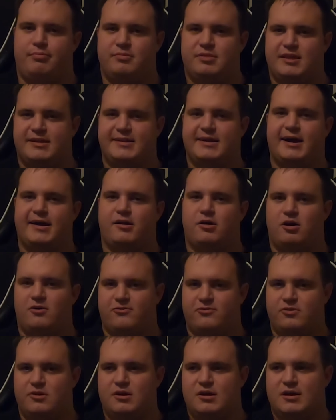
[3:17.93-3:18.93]
they died
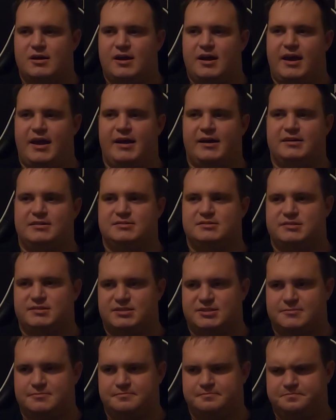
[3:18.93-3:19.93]
off,
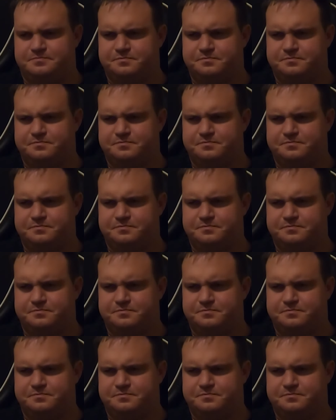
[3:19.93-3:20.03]
and